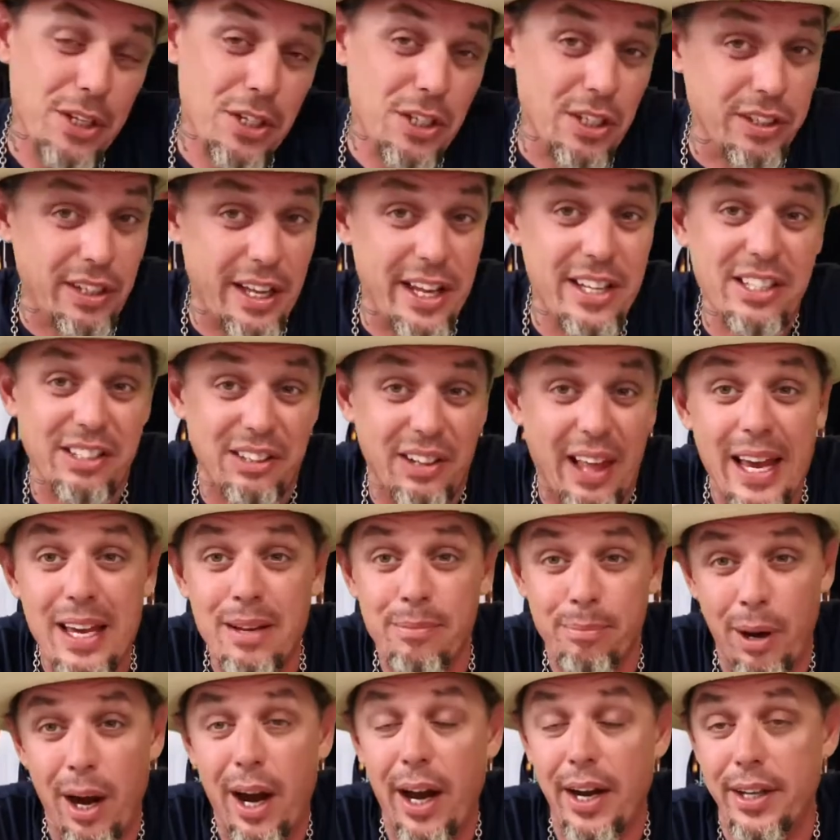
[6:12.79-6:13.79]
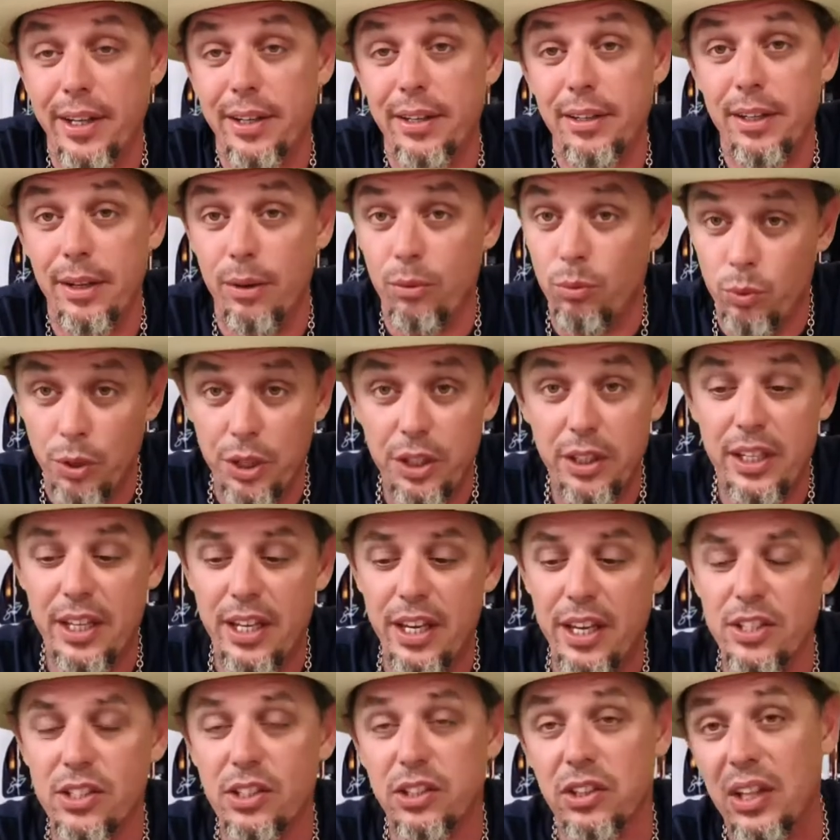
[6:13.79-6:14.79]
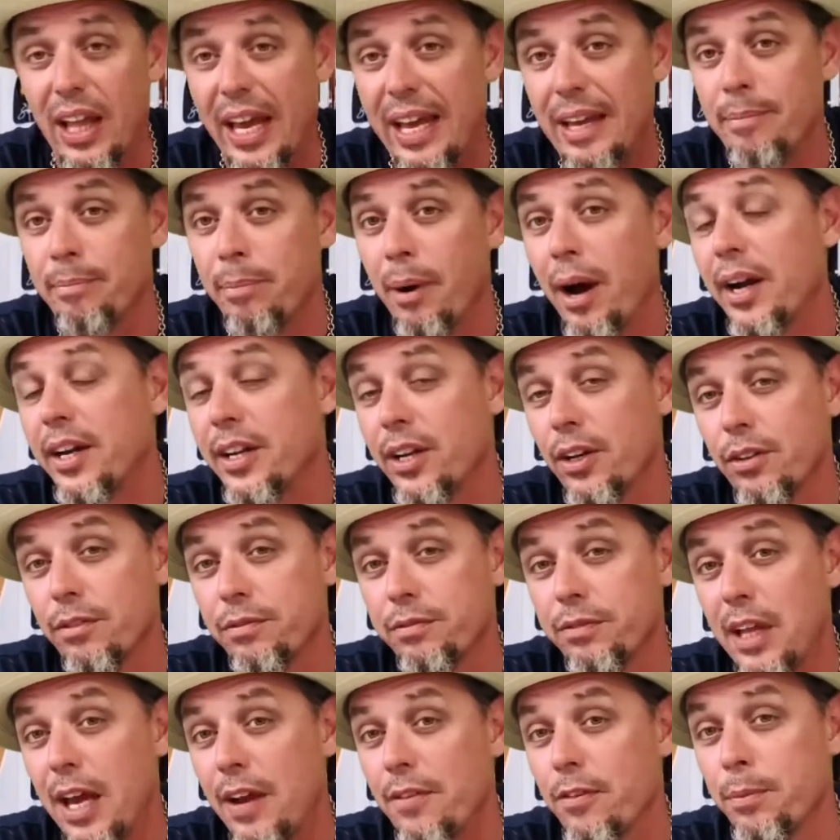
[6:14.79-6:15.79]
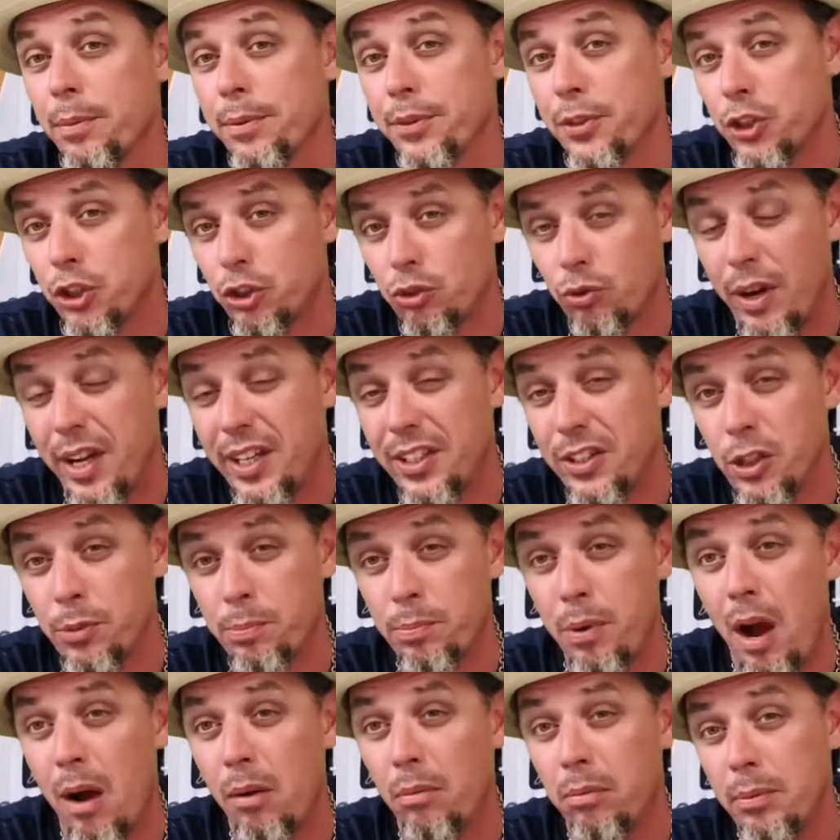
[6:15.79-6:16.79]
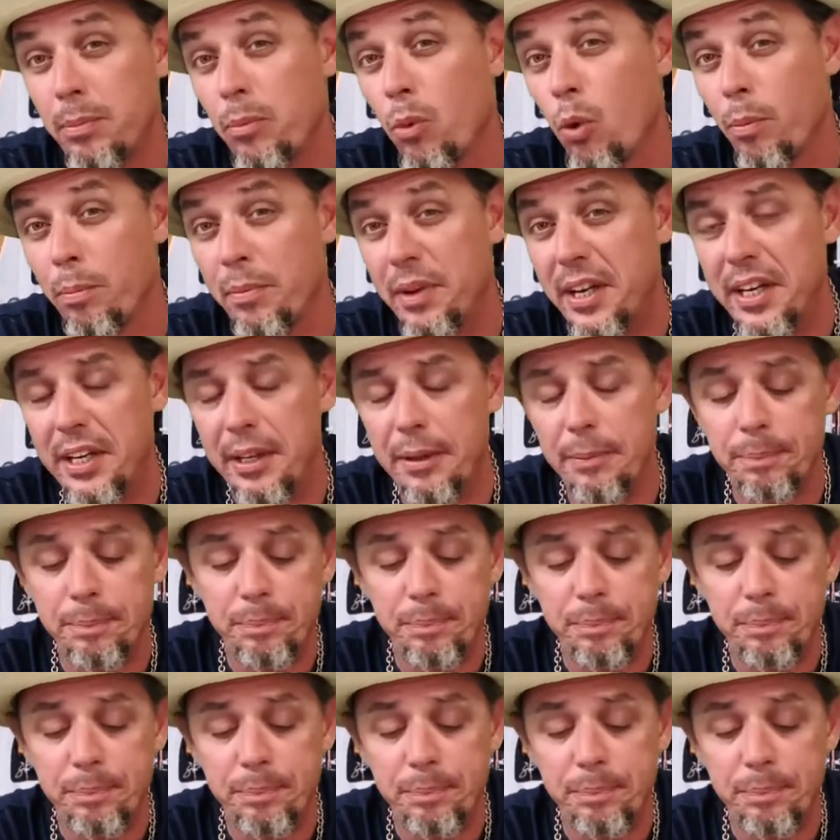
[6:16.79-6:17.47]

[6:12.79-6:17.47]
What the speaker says: It's light bodied. It really is light bodied in the flavor, but the strength is probably more medium.